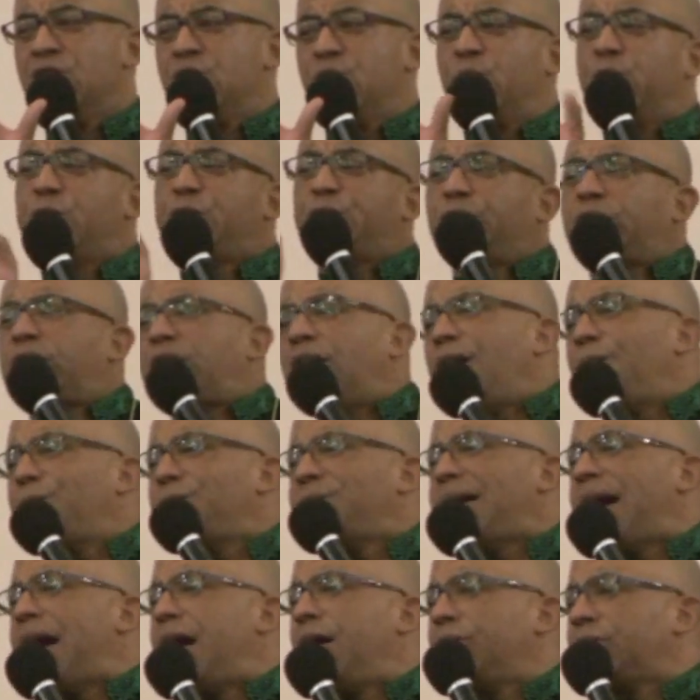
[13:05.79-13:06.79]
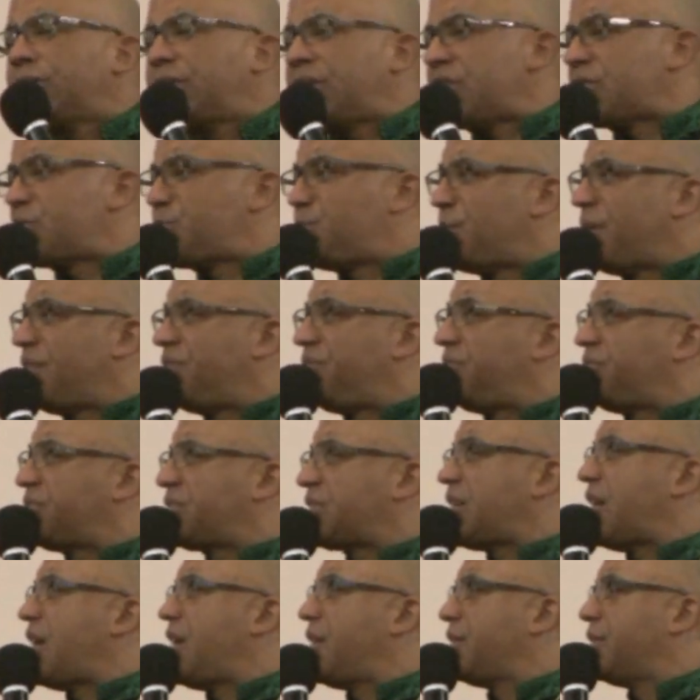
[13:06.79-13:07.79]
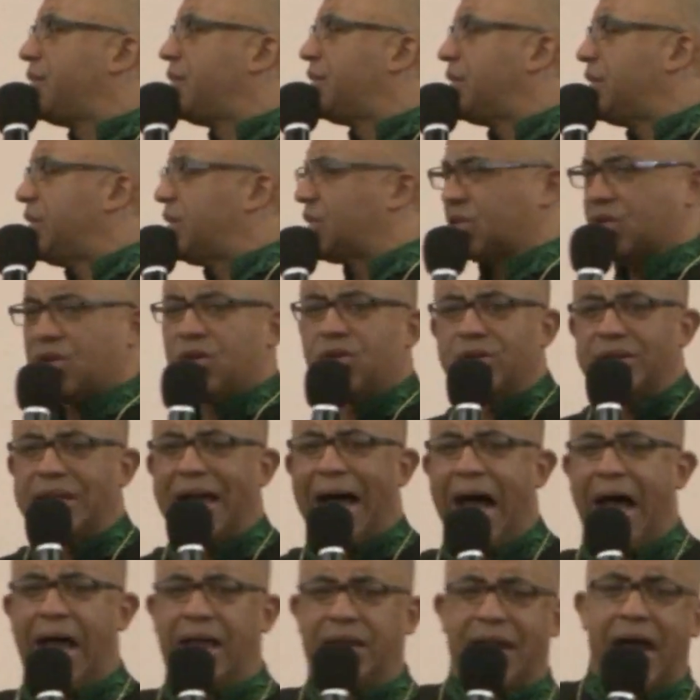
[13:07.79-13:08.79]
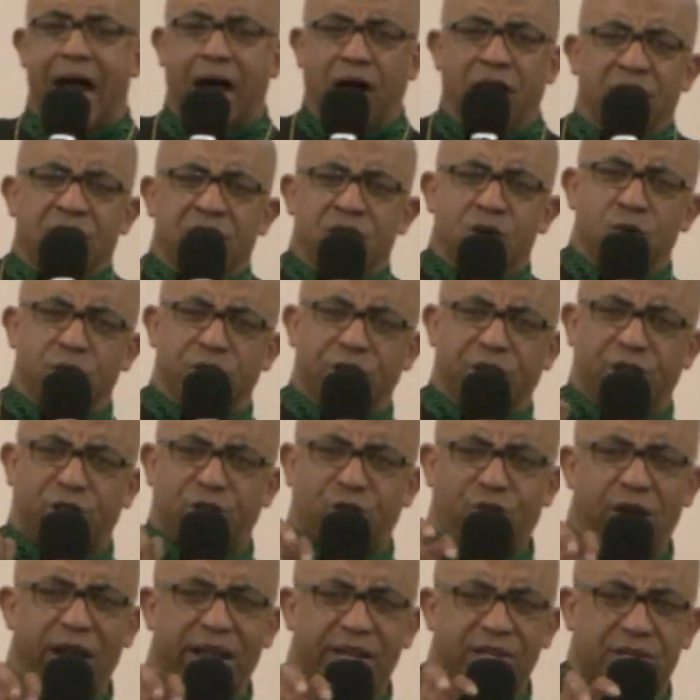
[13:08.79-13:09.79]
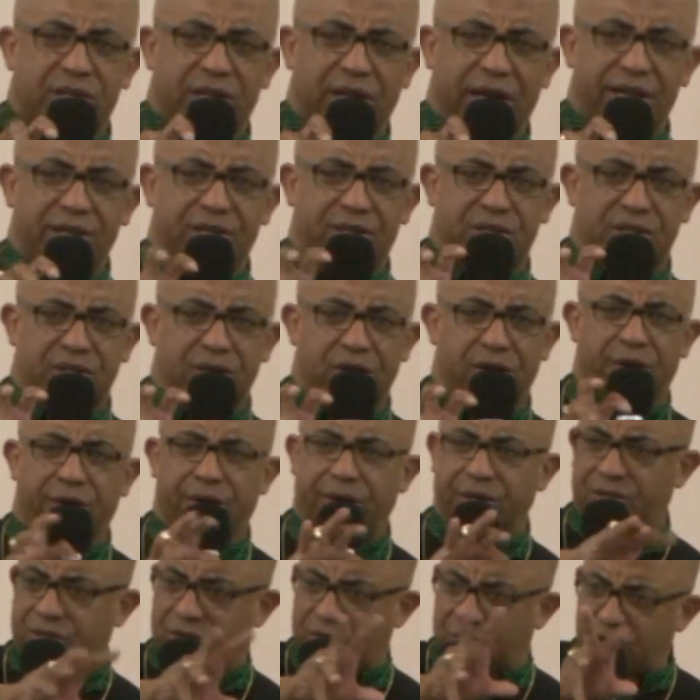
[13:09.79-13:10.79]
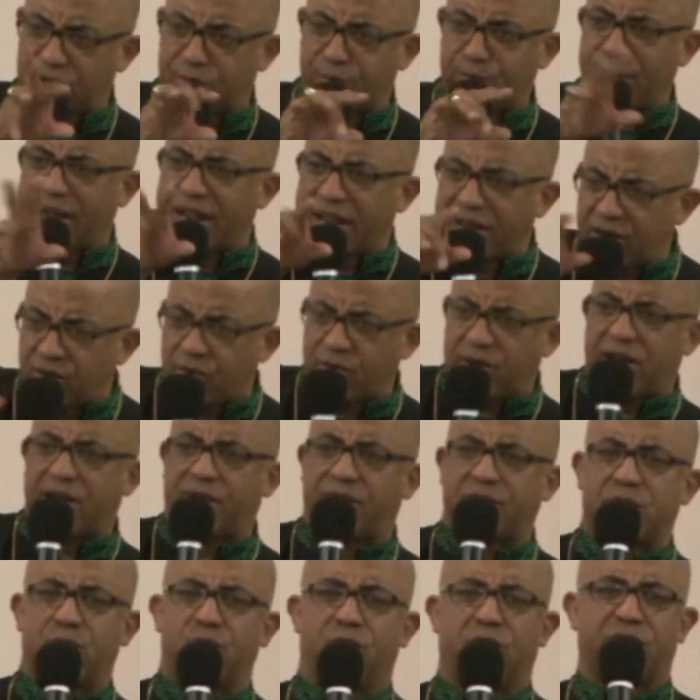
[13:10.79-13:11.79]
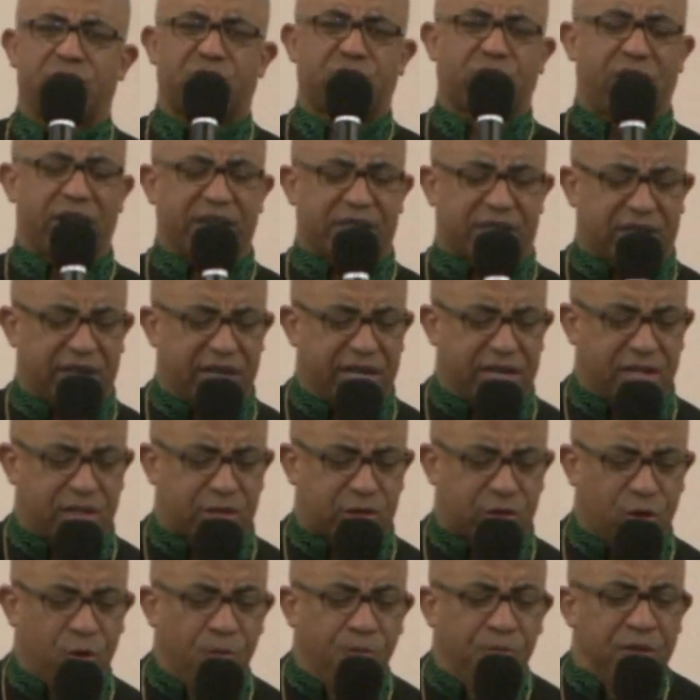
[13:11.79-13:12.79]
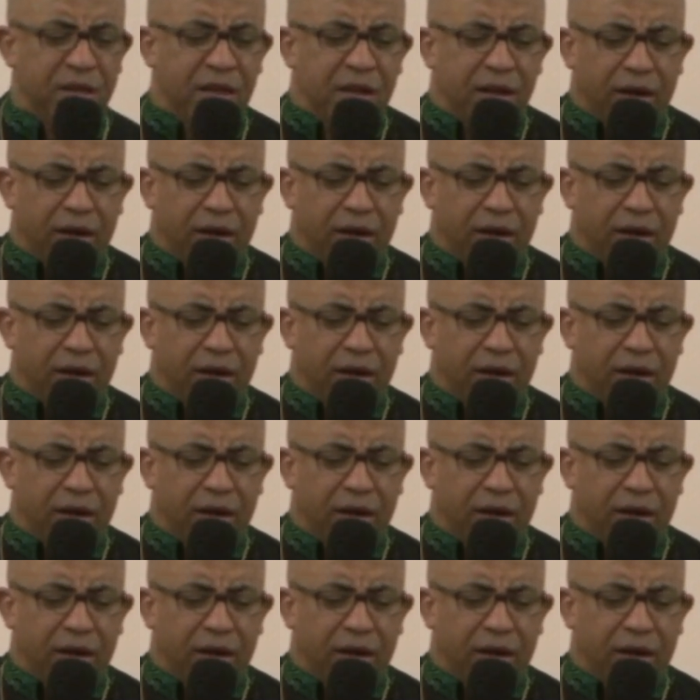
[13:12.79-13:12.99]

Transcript: Would you come down because my son is going to die? Now, when you translate, sir, it's good man or whatever you want to translate it to.